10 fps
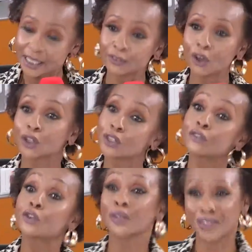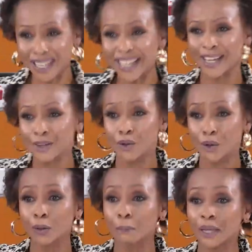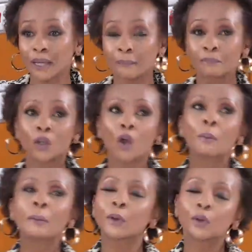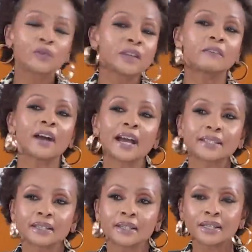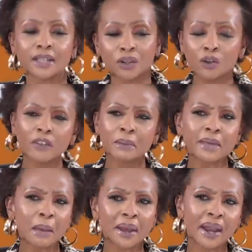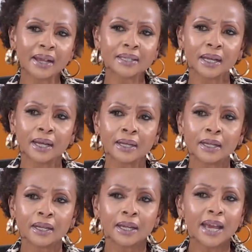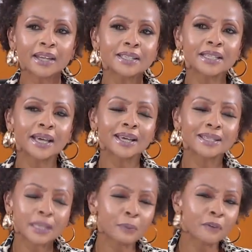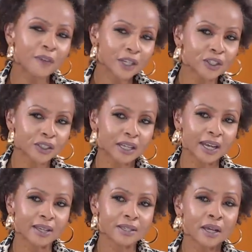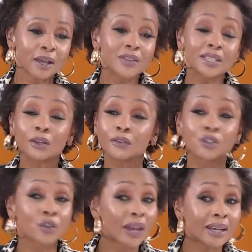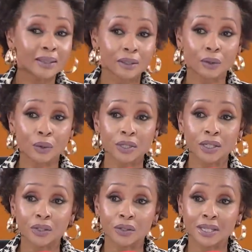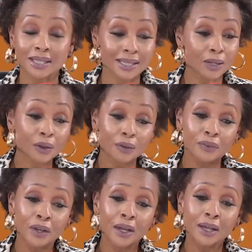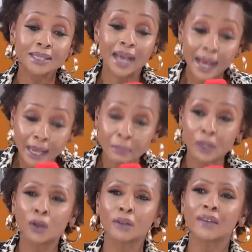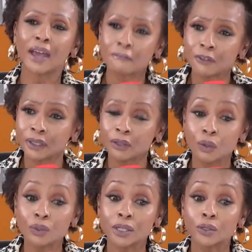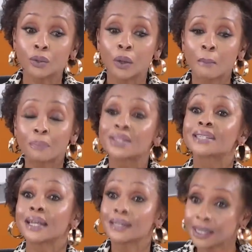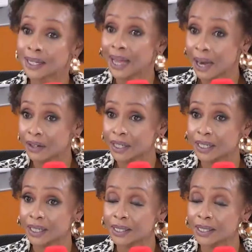If you're if you're thinking you could be, or yeah. people who've never acted and they mm. say, you know, mm. even me, I'm an actor. And it's like, it's a profession, yeah. guys. Mm. There's a lot of training that goes mm-hmm. into this. Mm. There's a mm-hmm. lot of time, a lot of effort that goes into presenting characters.